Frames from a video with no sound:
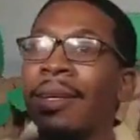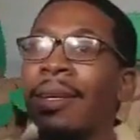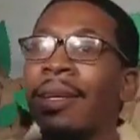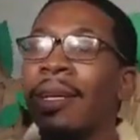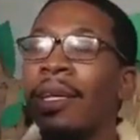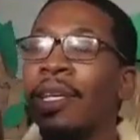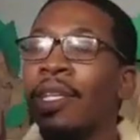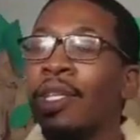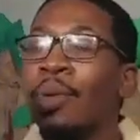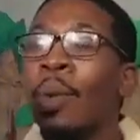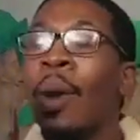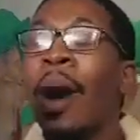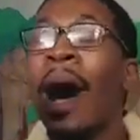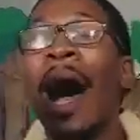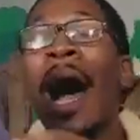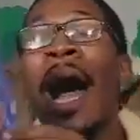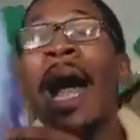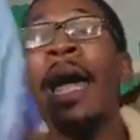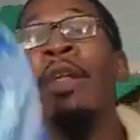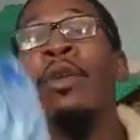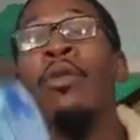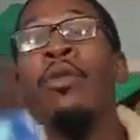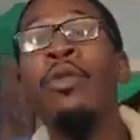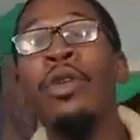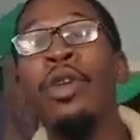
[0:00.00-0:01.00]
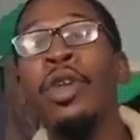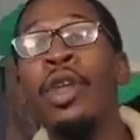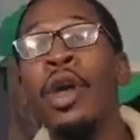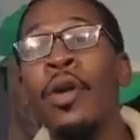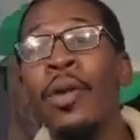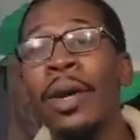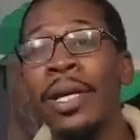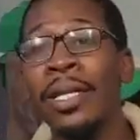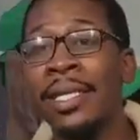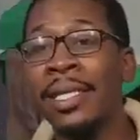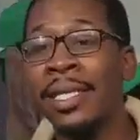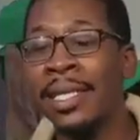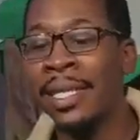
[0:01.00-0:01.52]
So I don't know
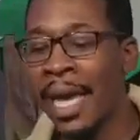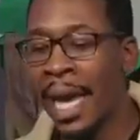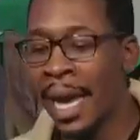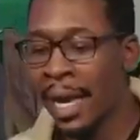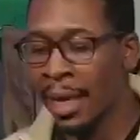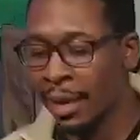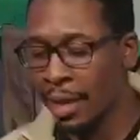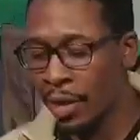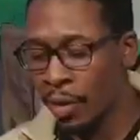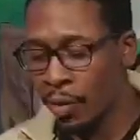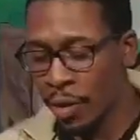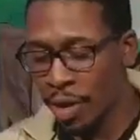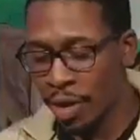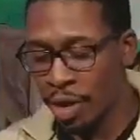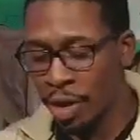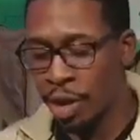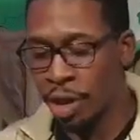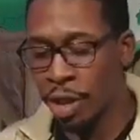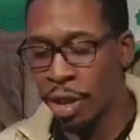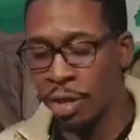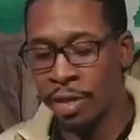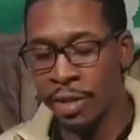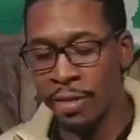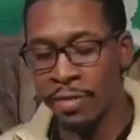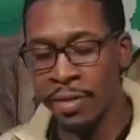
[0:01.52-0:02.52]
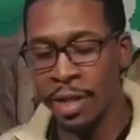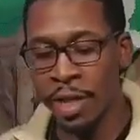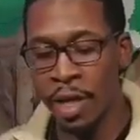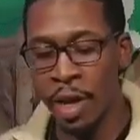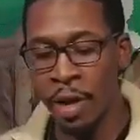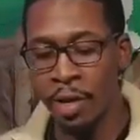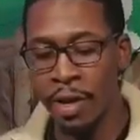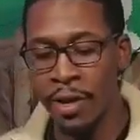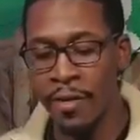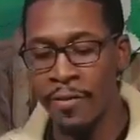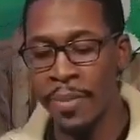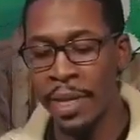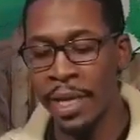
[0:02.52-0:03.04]
exactly what Joseph's coat
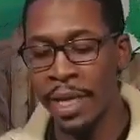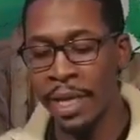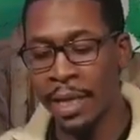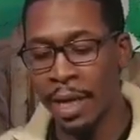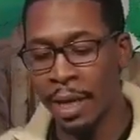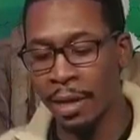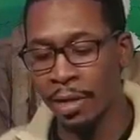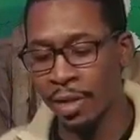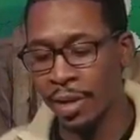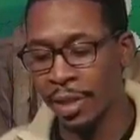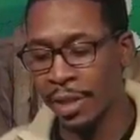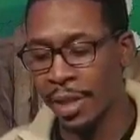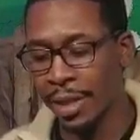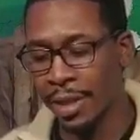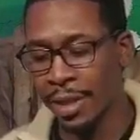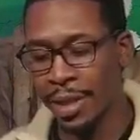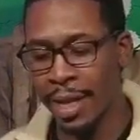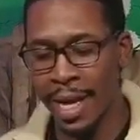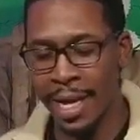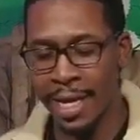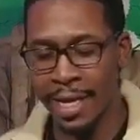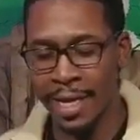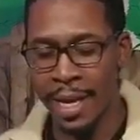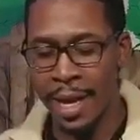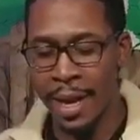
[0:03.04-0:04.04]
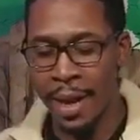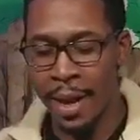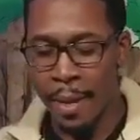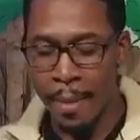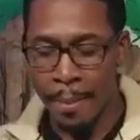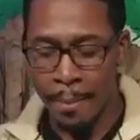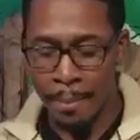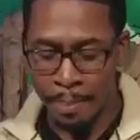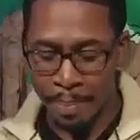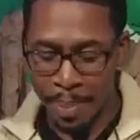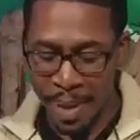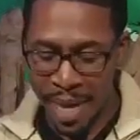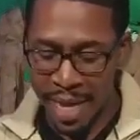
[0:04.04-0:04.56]
of many colors looked like,
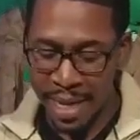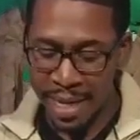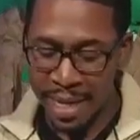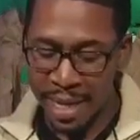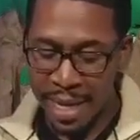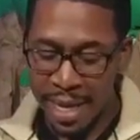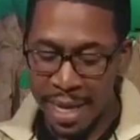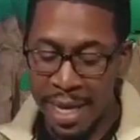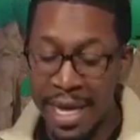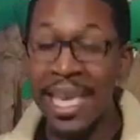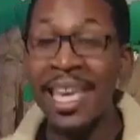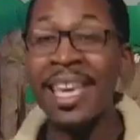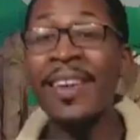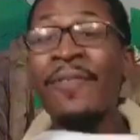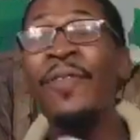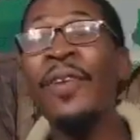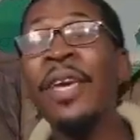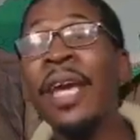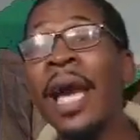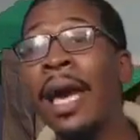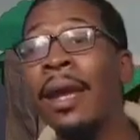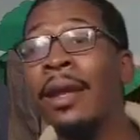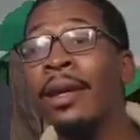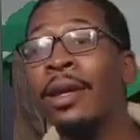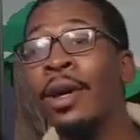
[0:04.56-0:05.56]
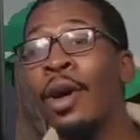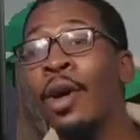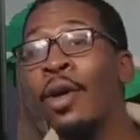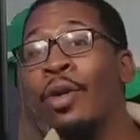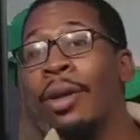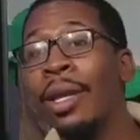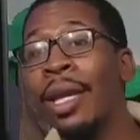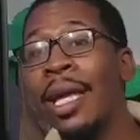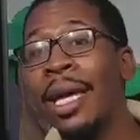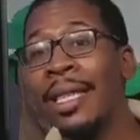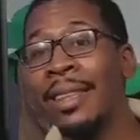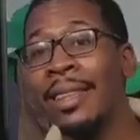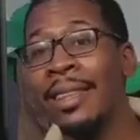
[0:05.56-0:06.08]
but if he had a coat
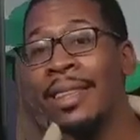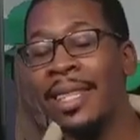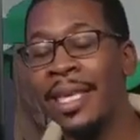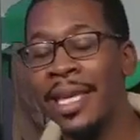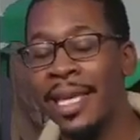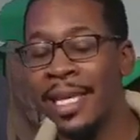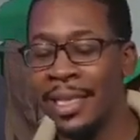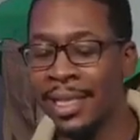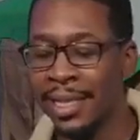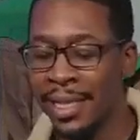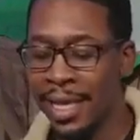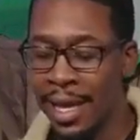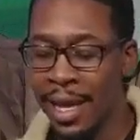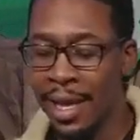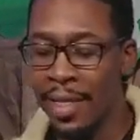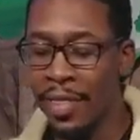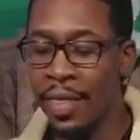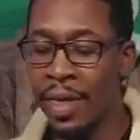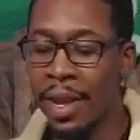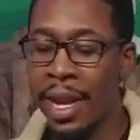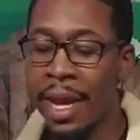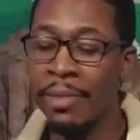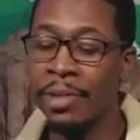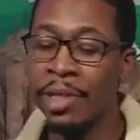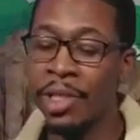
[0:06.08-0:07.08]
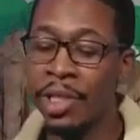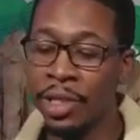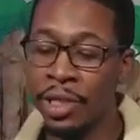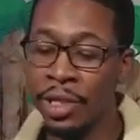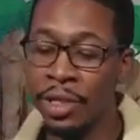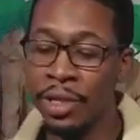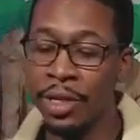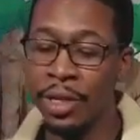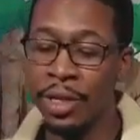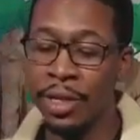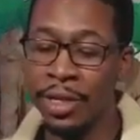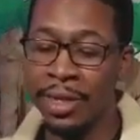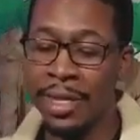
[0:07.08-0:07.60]
like this, then I'm
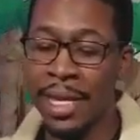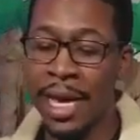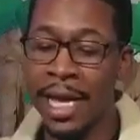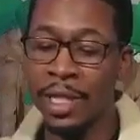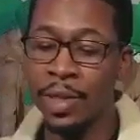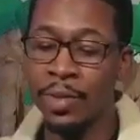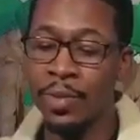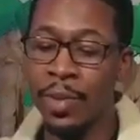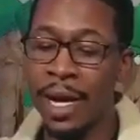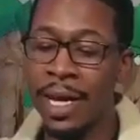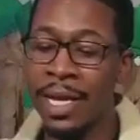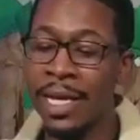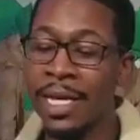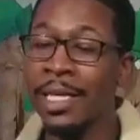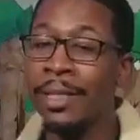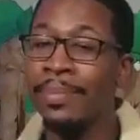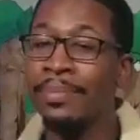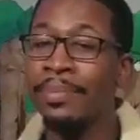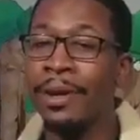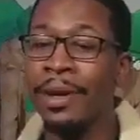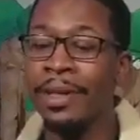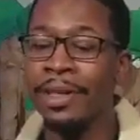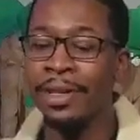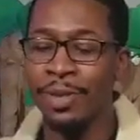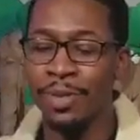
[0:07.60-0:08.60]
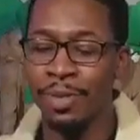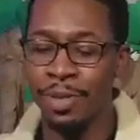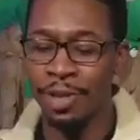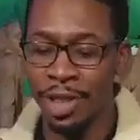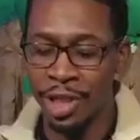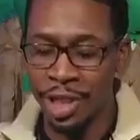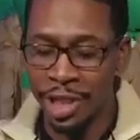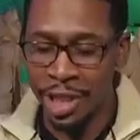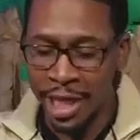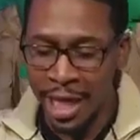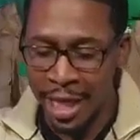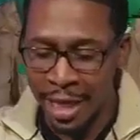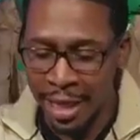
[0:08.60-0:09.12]
sure that's why his brothers were
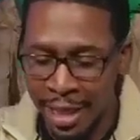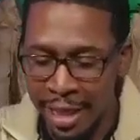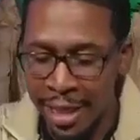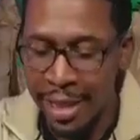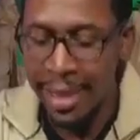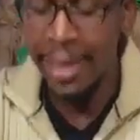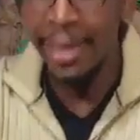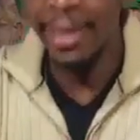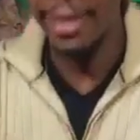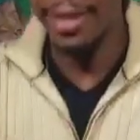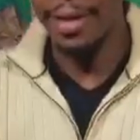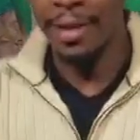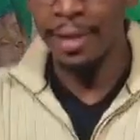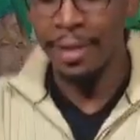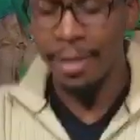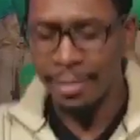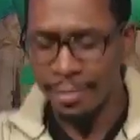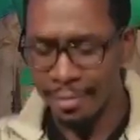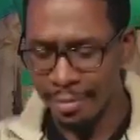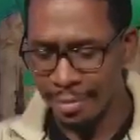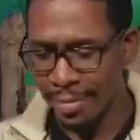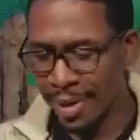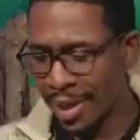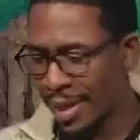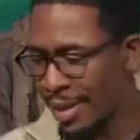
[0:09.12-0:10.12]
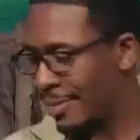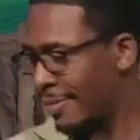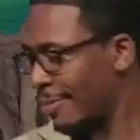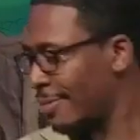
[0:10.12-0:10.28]
jealous. But,